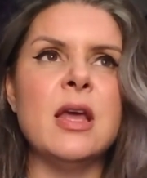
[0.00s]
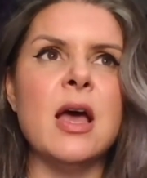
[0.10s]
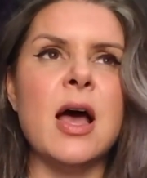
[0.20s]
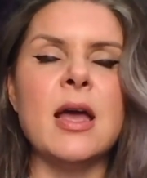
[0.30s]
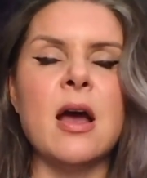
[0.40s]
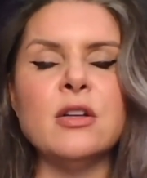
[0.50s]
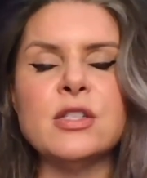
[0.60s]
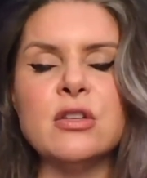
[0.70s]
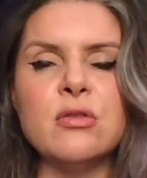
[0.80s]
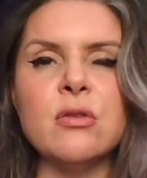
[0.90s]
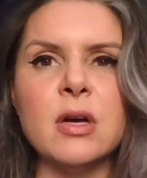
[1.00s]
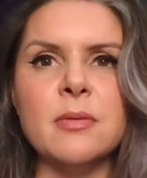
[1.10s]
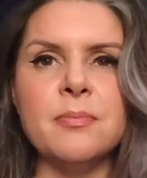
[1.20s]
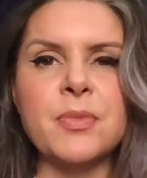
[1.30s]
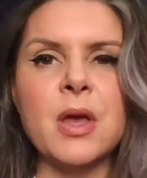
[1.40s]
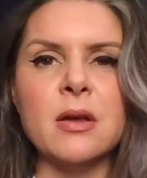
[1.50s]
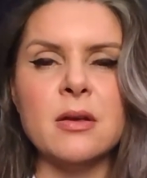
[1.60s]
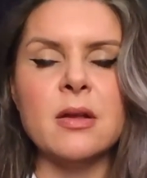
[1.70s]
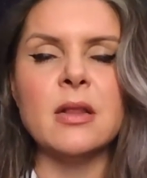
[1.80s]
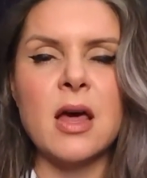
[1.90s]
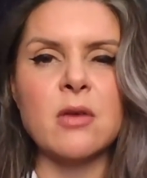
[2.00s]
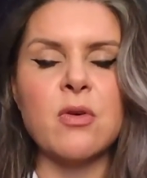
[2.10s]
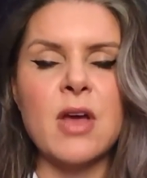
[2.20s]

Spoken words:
I also do a lot of